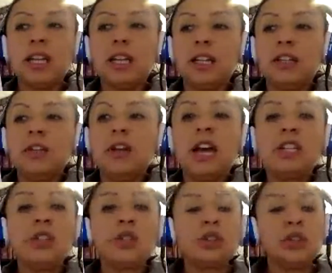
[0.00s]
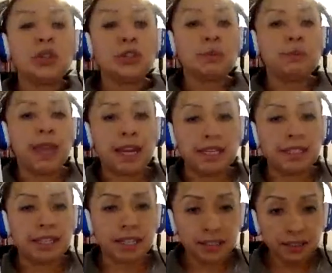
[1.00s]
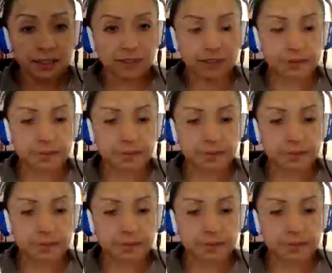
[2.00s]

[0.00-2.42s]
use paintings,